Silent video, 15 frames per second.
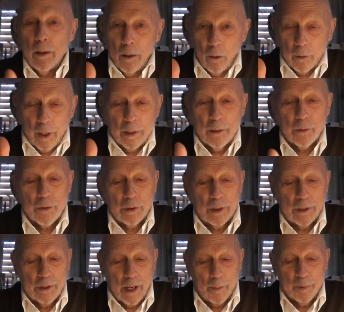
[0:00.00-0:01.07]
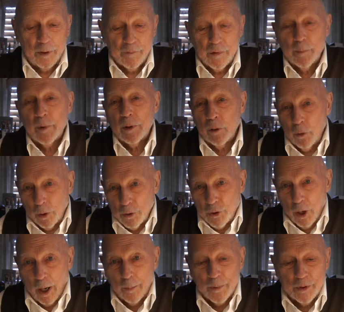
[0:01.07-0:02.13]
Okay, there's an example of some of the good
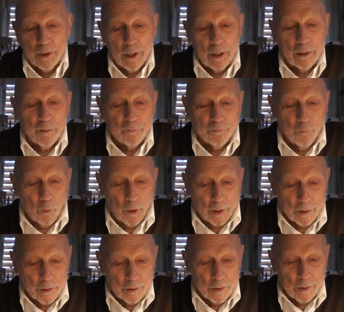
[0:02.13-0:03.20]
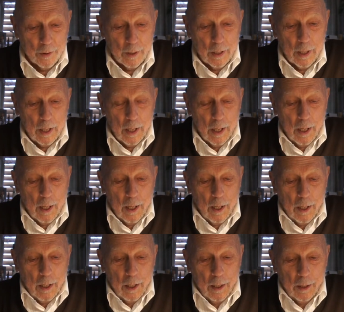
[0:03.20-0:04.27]
jobs in the 40s.
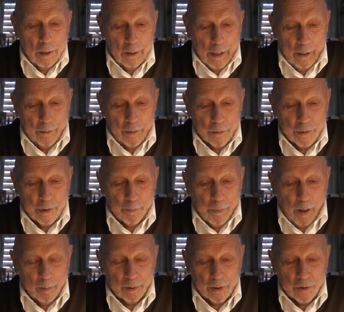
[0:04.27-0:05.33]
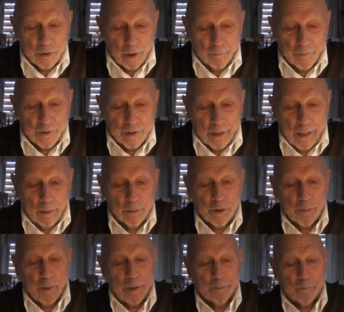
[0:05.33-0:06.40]
Now here's a public service
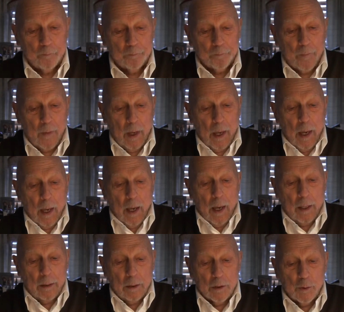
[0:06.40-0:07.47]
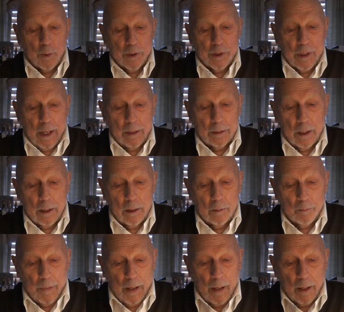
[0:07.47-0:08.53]
announcement. And this was sent
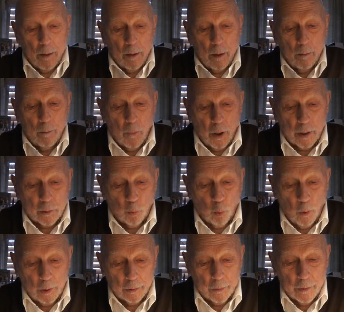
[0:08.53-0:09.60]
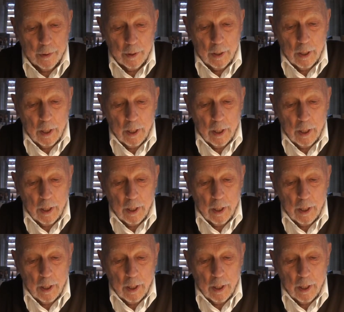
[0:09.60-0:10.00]
in by Mark Willard.